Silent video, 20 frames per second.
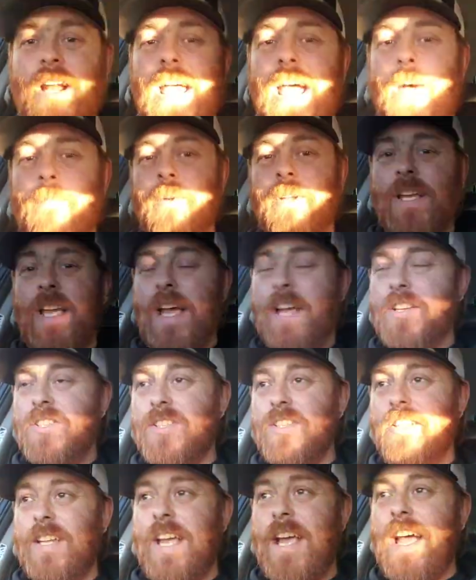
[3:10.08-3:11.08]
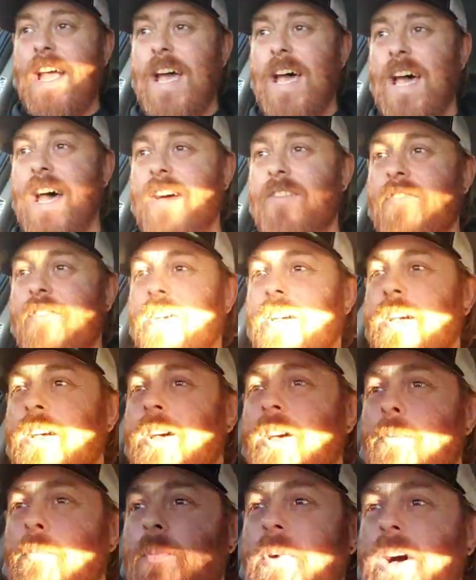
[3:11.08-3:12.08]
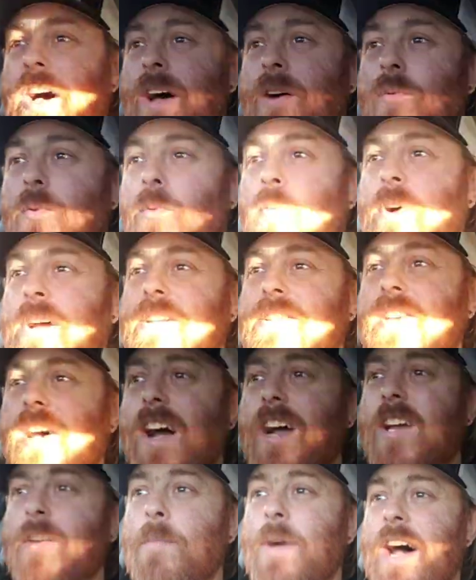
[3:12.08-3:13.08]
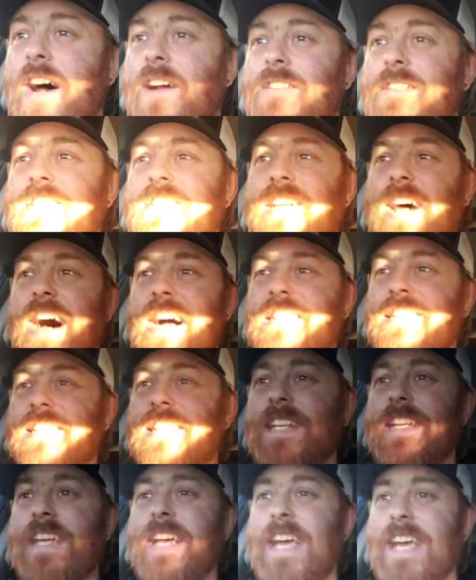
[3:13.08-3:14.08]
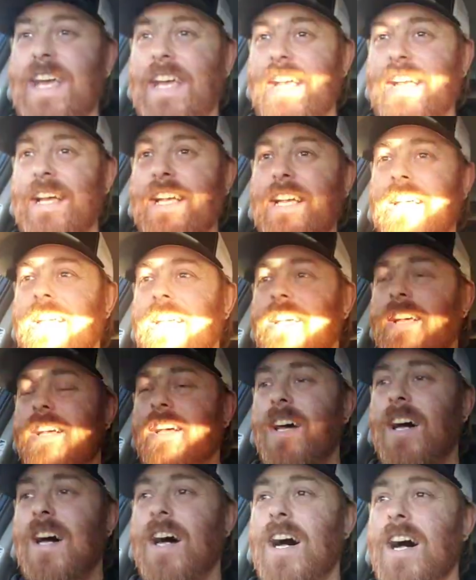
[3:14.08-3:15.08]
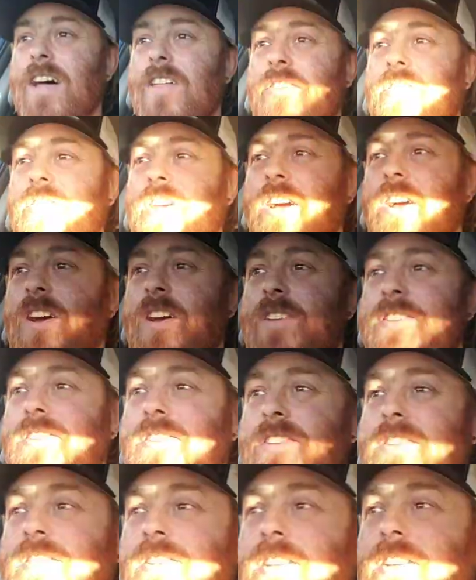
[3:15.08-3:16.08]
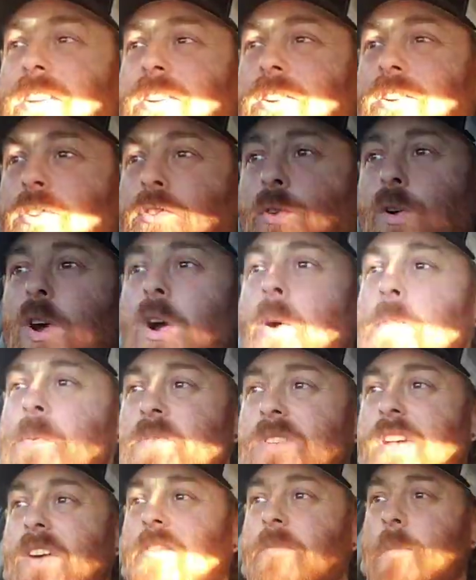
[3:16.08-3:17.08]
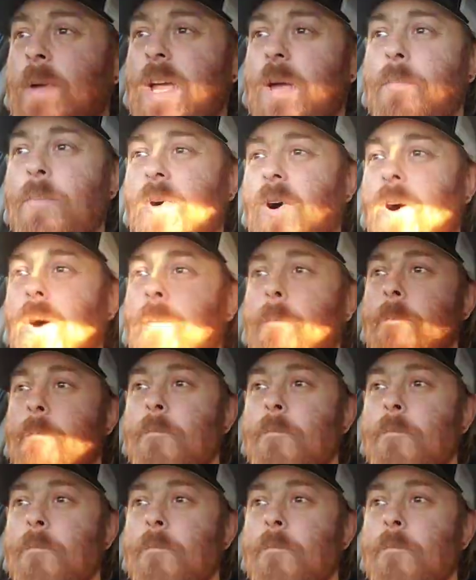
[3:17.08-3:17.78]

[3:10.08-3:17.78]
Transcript: application they have. But when we talk about Datsuning, there's groups of people